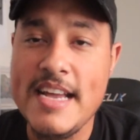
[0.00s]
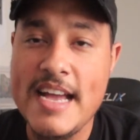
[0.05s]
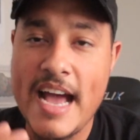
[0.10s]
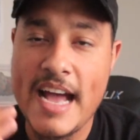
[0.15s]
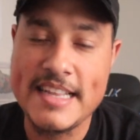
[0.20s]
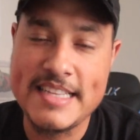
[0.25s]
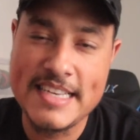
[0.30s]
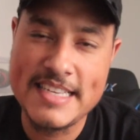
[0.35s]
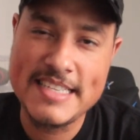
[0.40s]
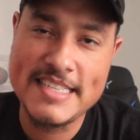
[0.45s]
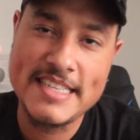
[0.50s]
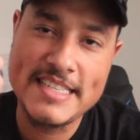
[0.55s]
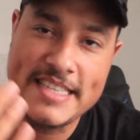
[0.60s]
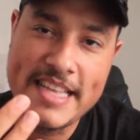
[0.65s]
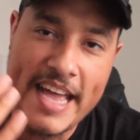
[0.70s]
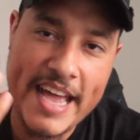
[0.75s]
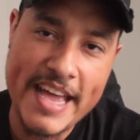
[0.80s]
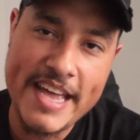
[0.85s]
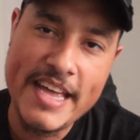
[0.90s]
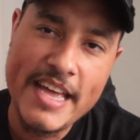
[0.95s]
At the end of the
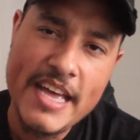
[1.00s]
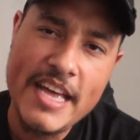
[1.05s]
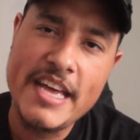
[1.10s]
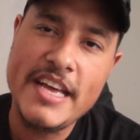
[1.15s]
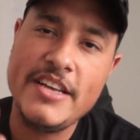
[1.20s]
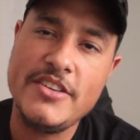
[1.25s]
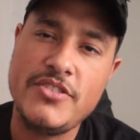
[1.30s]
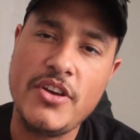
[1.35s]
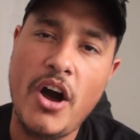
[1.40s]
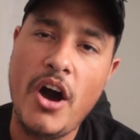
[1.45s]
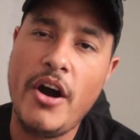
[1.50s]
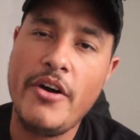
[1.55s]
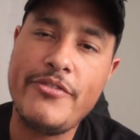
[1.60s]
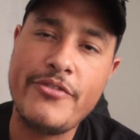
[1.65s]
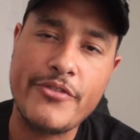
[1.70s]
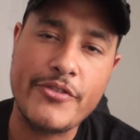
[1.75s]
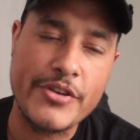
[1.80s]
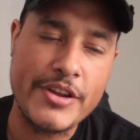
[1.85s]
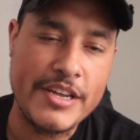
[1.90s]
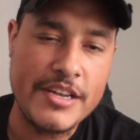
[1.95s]
day, it's all
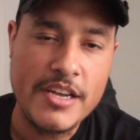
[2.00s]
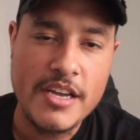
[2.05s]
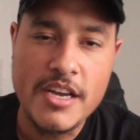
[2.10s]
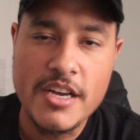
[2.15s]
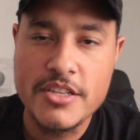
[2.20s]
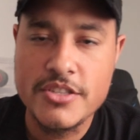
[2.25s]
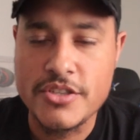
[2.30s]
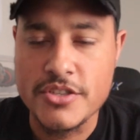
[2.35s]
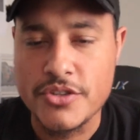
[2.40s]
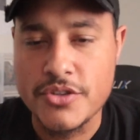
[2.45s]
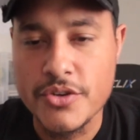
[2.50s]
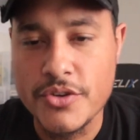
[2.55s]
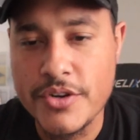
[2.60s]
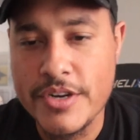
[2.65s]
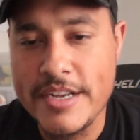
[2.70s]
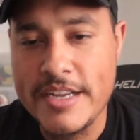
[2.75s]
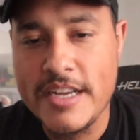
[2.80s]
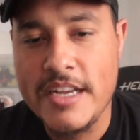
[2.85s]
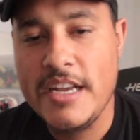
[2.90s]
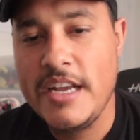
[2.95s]
free to do
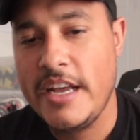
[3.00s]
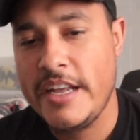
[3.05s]
it.